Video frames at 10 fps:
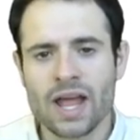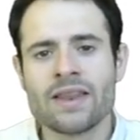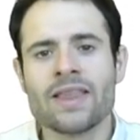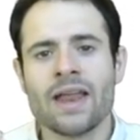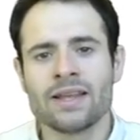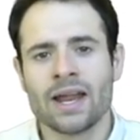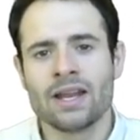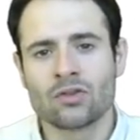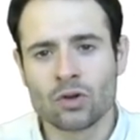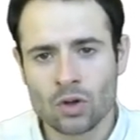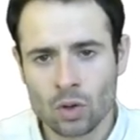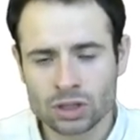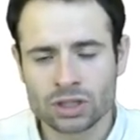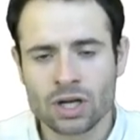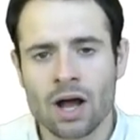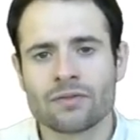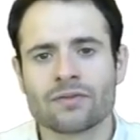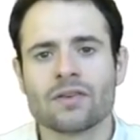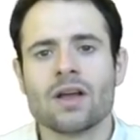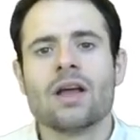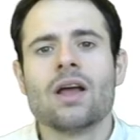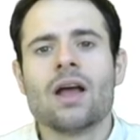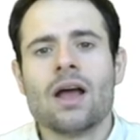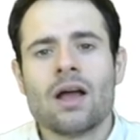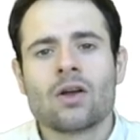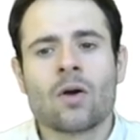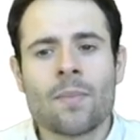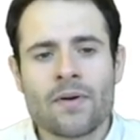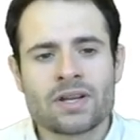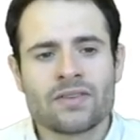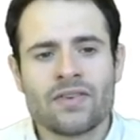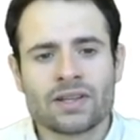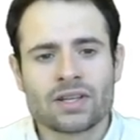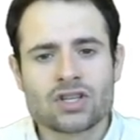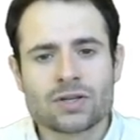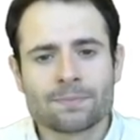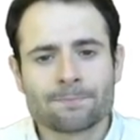and then get into the notion of comparative advantage.